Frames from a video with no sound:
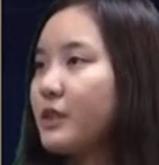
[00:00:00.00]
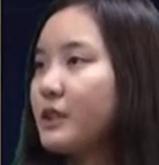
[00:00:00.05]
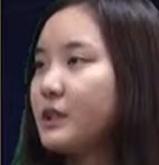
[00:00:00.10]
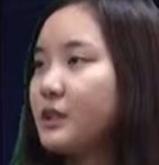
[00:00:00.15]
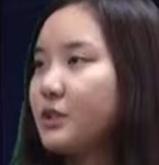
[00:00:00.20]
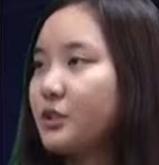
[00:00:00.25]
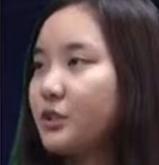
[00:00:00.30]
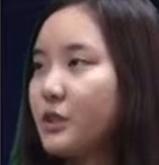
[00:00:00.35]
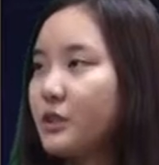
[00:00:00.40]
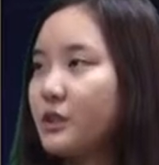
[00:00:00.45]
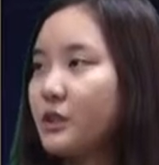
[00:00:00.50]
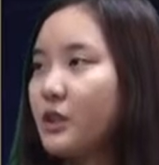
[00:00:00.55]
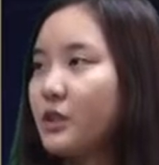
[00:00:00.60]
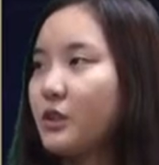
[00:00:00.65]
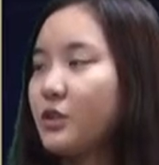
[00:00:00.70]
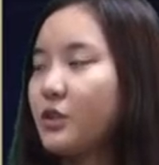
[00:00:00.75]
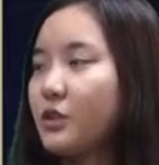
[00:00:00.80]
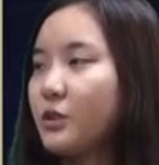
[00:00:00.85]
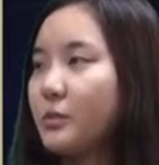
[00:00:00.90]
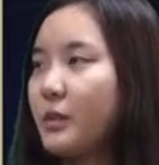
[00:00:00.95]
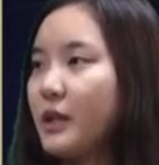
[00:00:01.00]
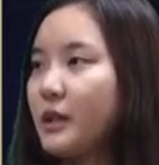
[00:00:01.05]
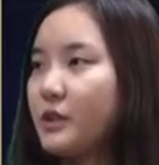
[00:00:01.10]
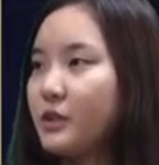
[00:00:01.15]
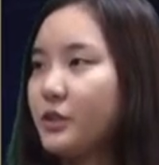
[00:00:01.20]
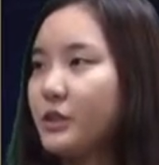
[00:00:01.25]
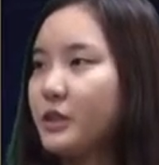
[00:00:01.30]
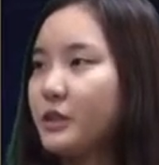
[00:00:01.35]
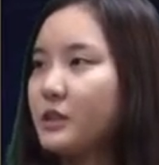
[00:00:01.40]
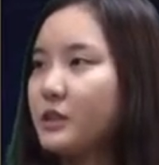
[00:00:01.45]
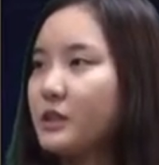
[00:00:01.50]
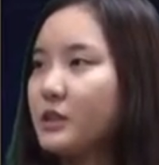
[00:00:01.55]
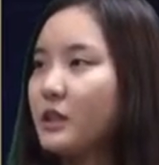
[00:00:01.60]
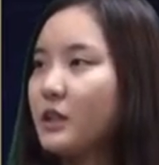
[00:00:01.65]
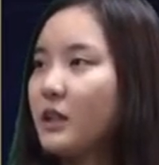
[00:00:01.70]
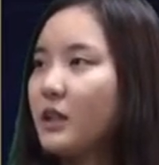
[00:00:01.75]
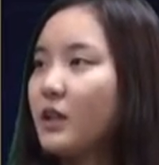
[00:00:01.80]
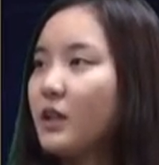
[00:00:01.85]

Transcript: extracellular matrix.